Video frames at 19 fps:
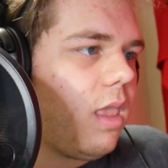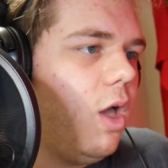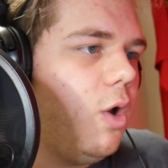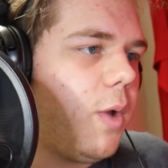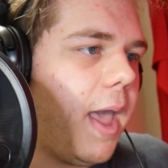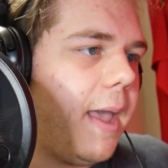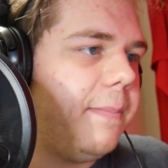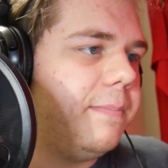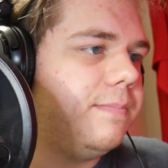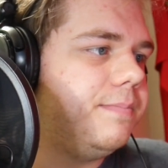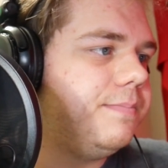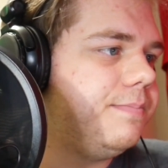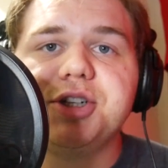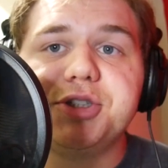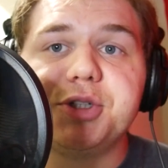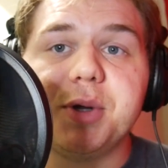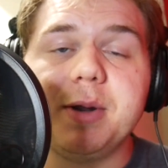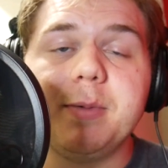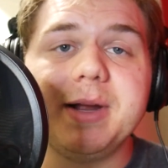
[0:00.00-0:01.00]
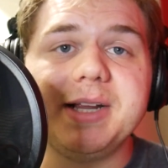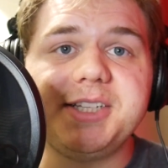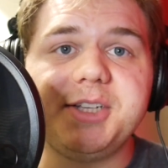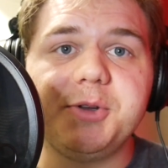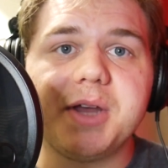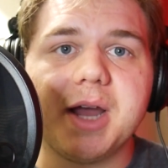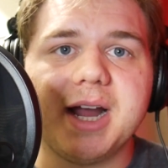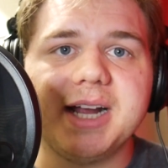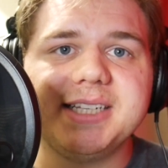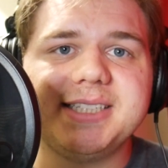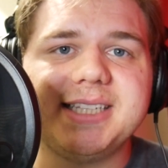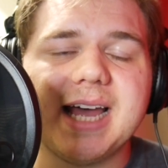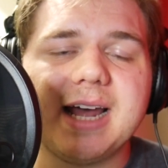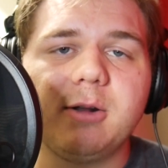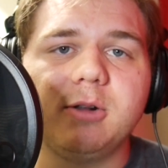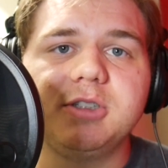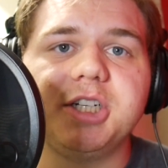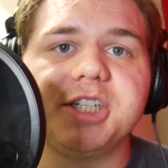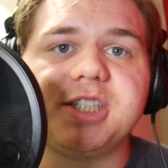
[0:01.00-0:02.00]
Okay. So anyways, you guys,
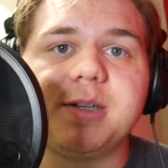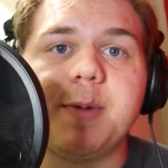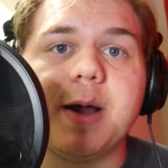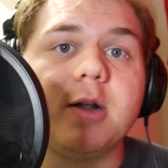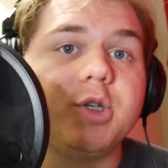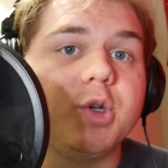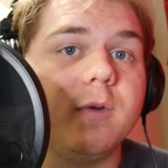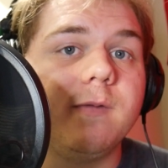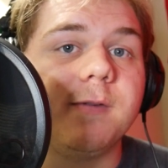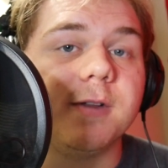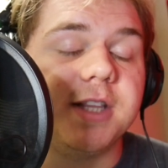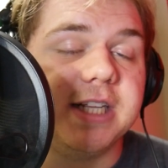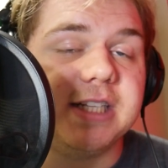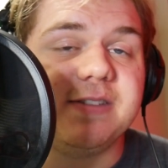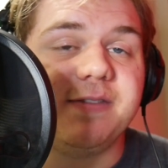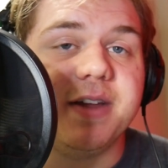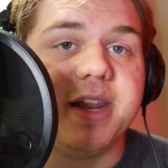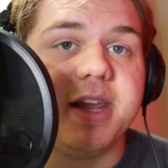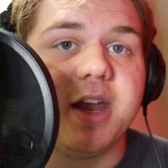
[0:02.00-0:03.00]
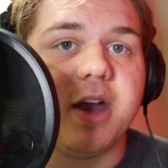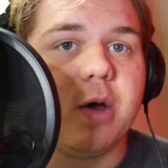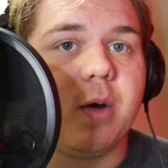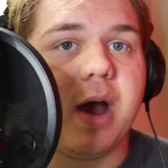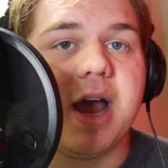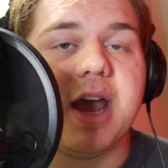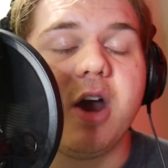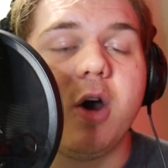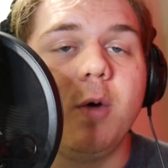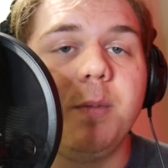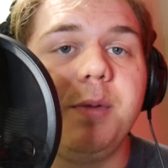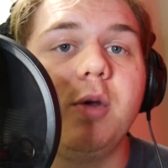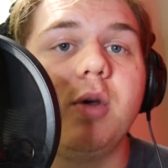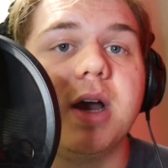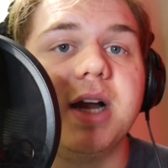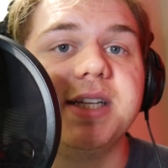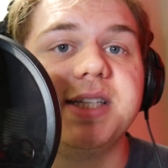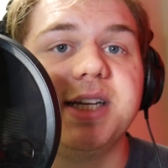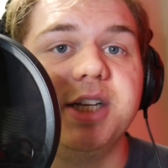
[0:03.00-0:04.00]
that'll just about do it for this video. I hope you
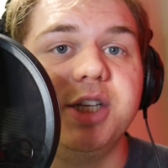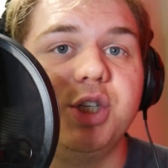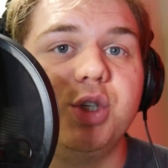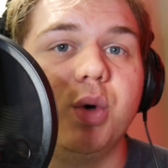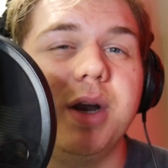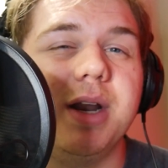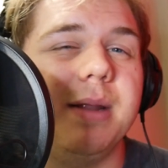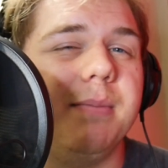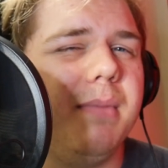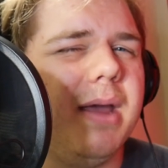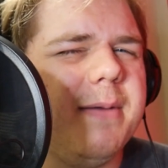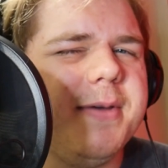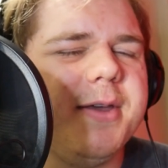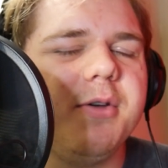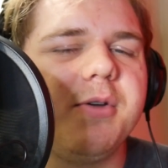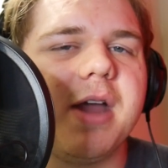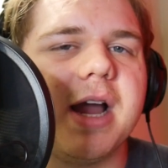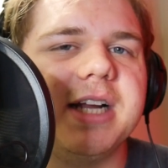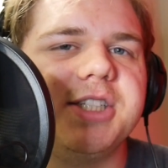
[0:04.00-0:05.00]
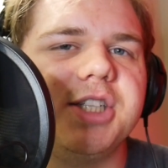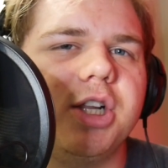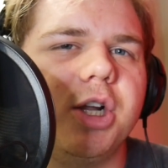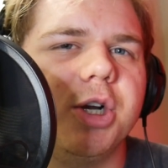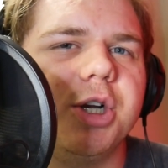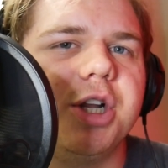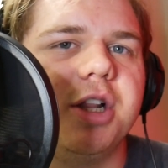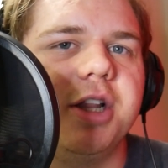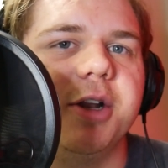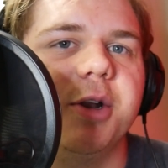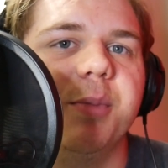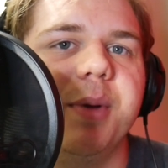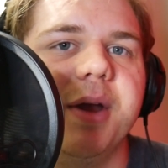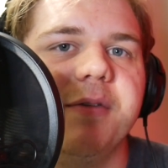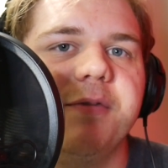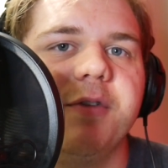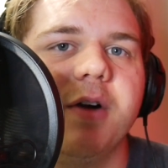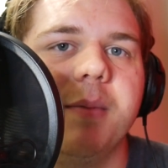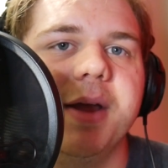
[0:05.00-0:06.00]
guys enjoyed, and maybe you guys learned a little
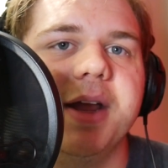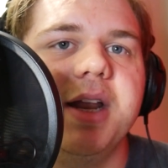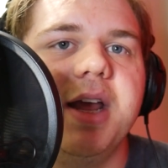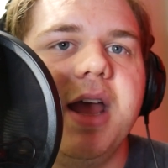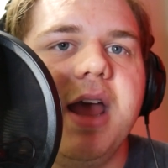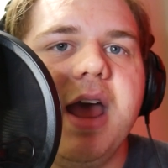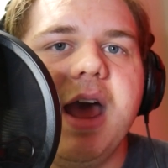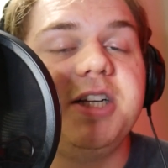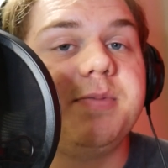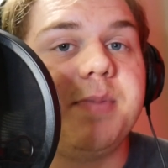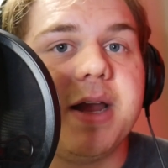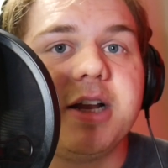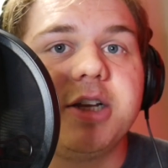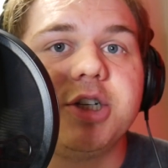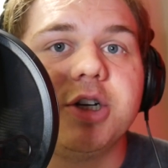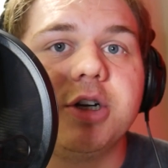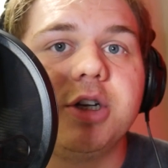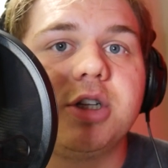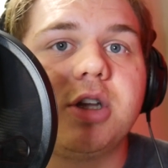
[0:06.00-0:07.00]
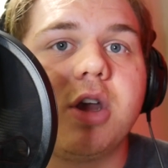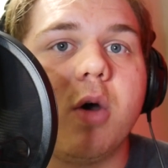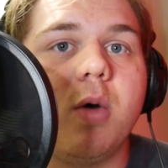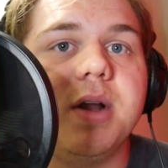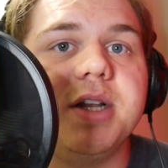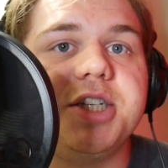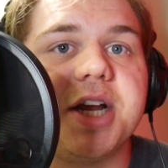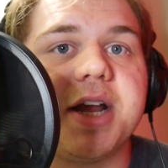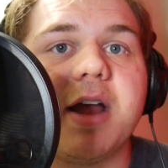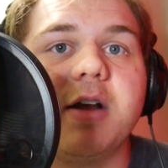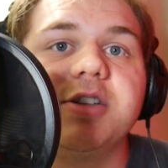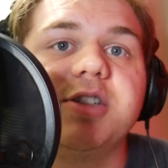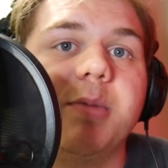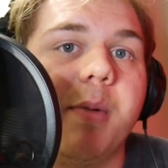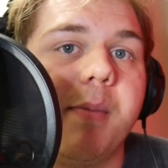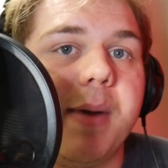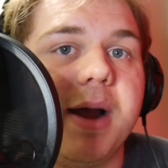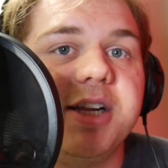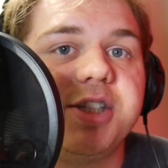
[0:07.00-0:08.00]
bit from it. Please make sure to go and check out
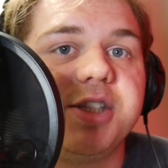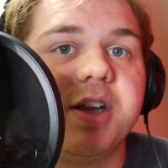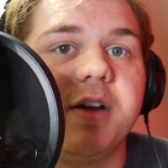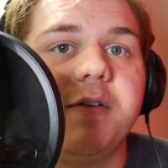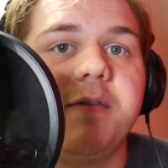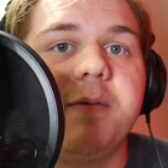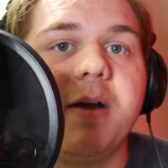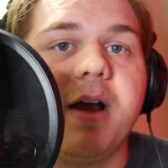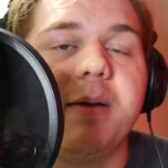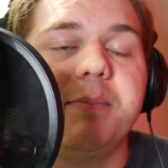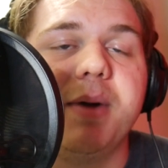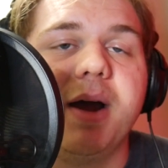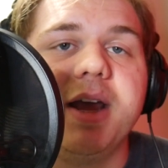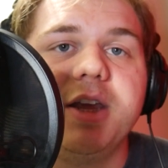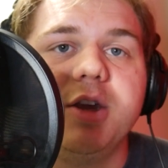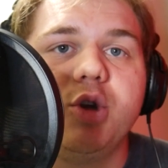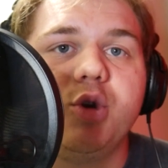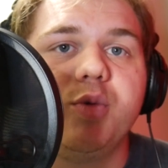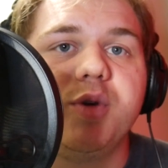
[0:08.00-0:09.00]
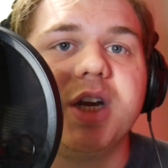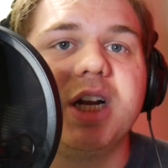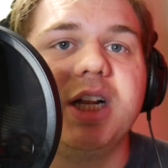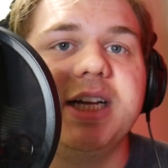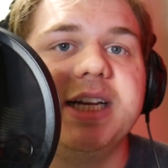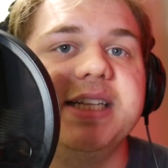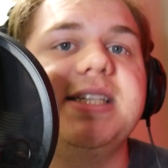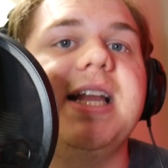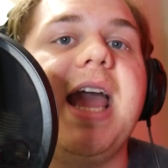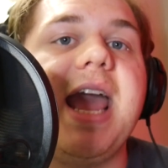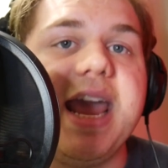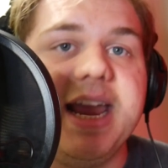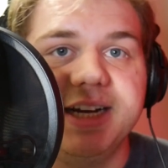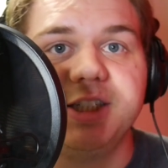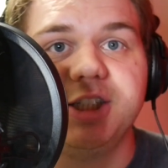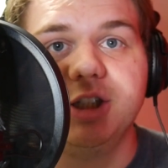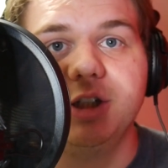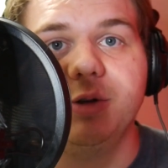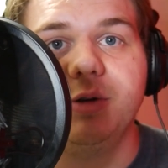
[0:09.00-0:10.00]
some of my stuff. My YouTube channel is Hey,
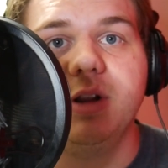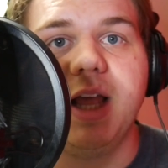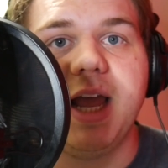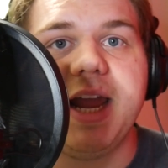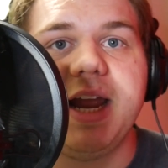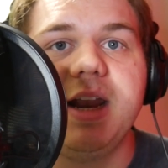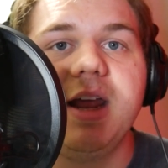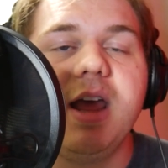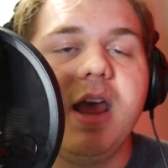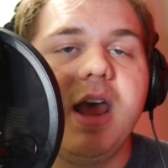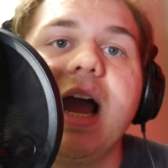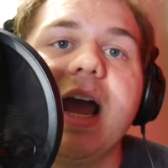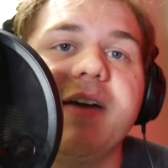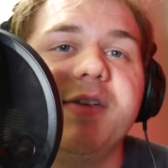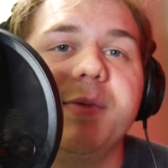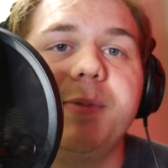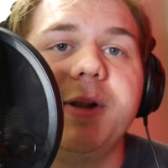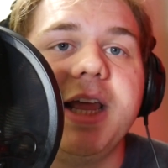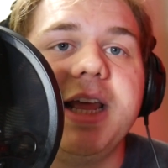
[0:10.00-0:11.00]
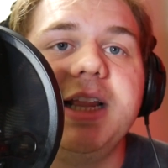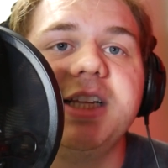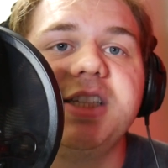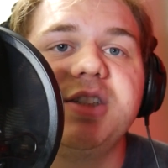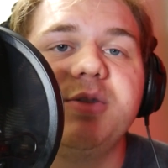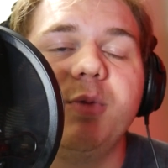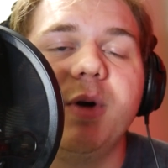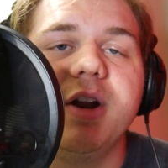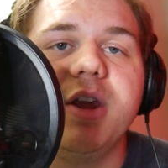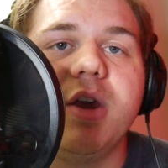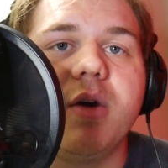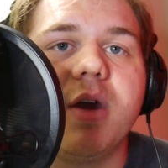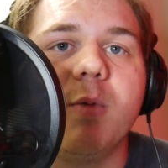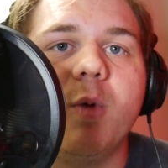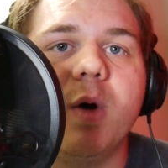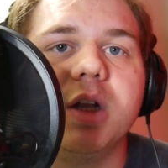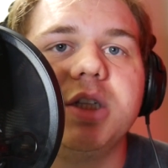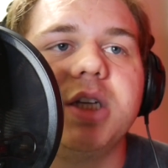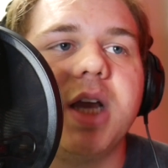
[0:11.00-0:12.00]
It's Luke Lane. I have a playlist where you
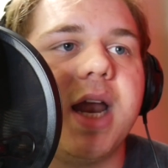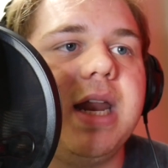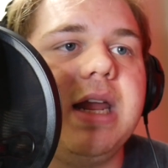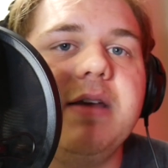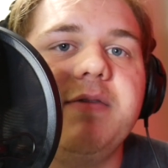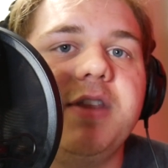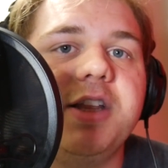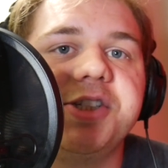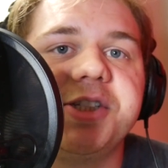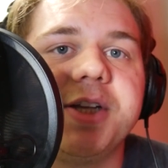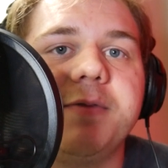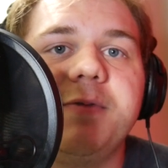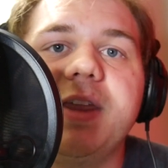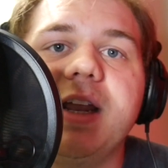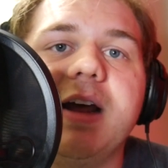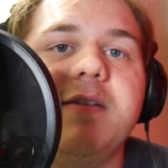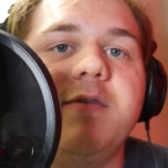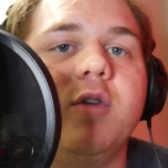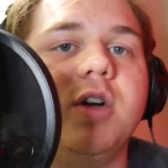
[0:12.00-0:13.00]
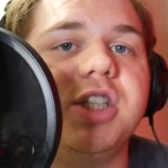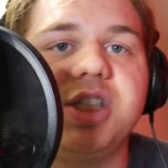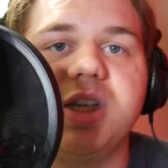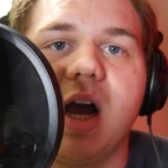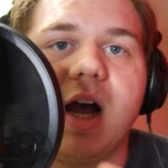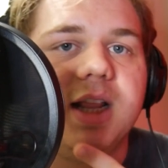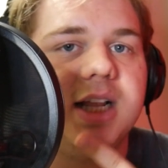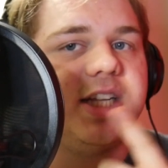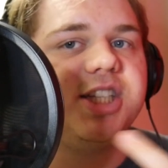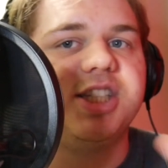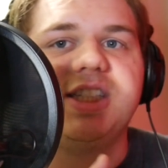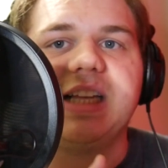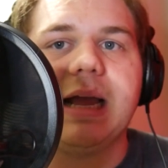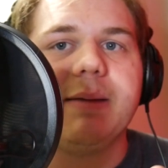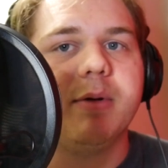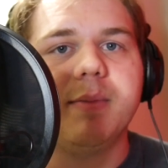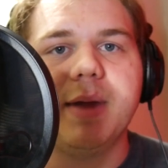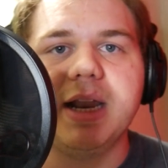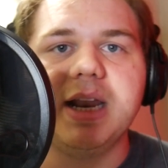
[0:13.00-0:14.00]
can watch any of the stuff that I voice Daleks,
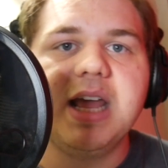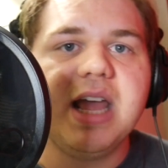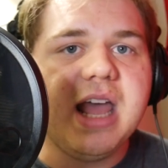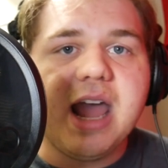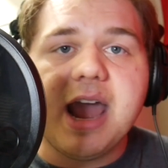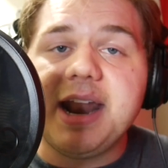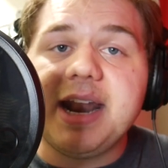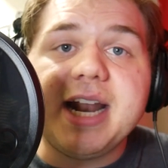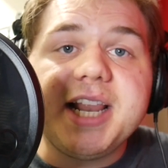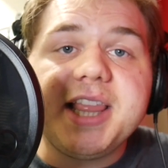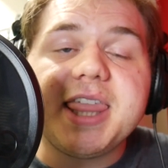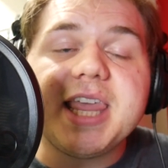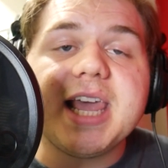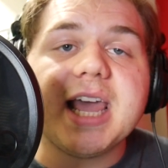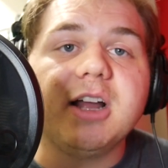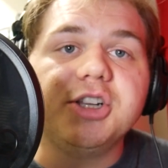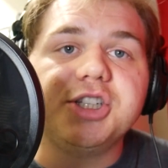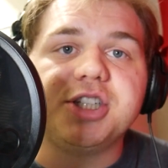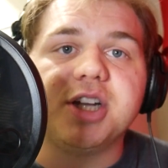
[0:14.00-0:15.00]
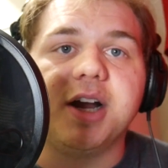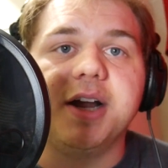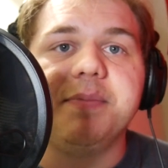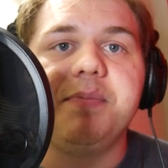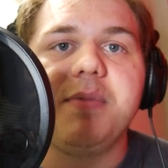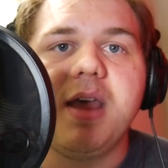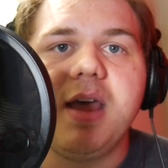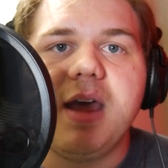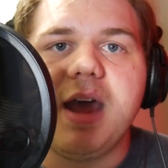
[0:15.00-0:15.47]
Cybermen, and anything else on.